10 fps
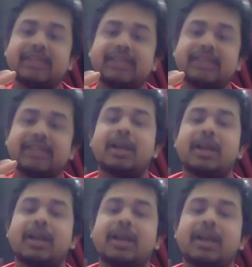
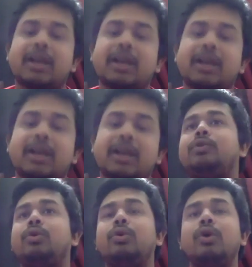accordingly, and you have
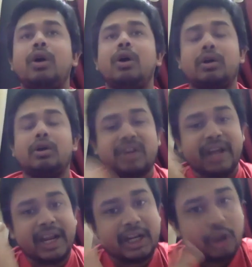to
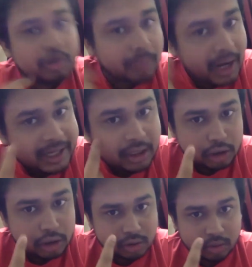train your mind
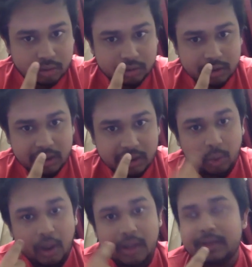also.
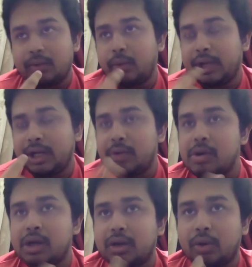When
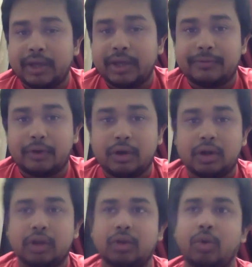you are going for
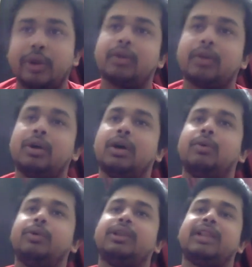
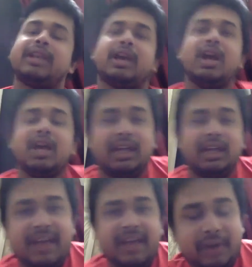with, like,
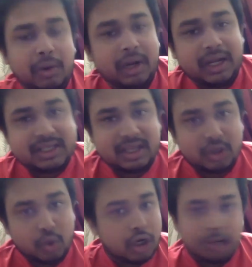everyone has a
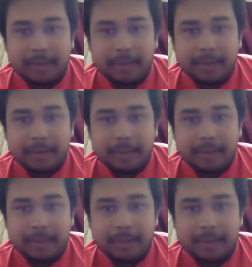good or bad
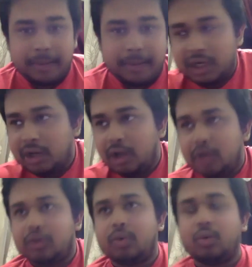day. When
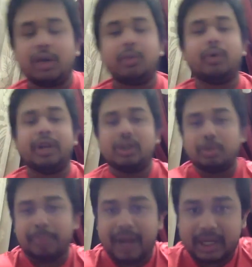you went
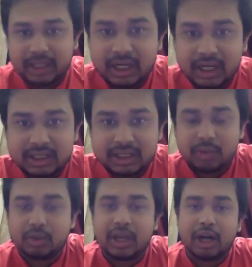to practice,
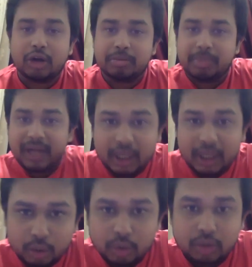you cannot play
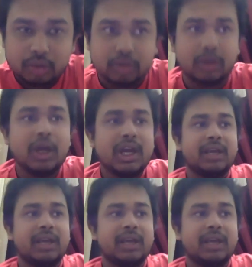good, you